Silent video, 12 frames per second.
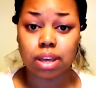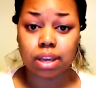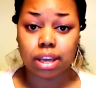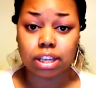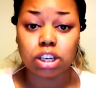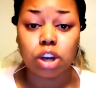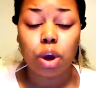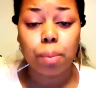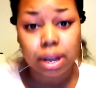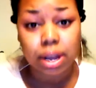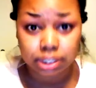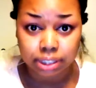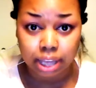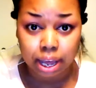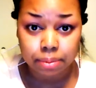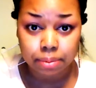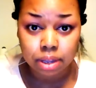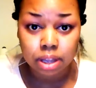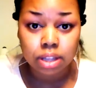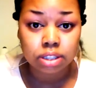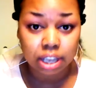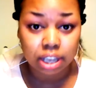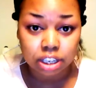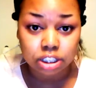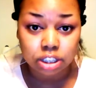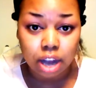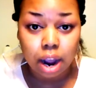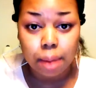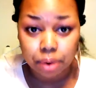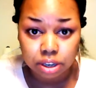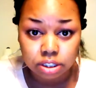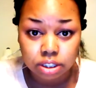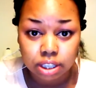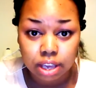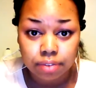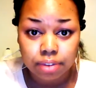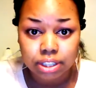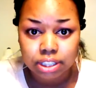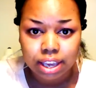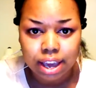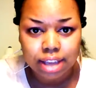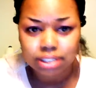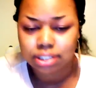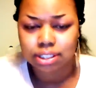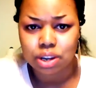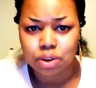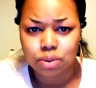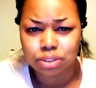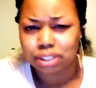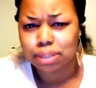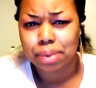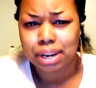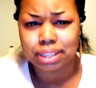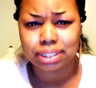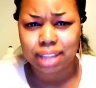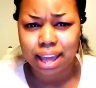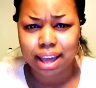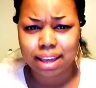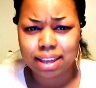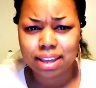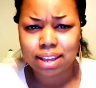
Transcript: Get your little butts up, take a shower, brush your teeth, and take your ass to school. Simple as that.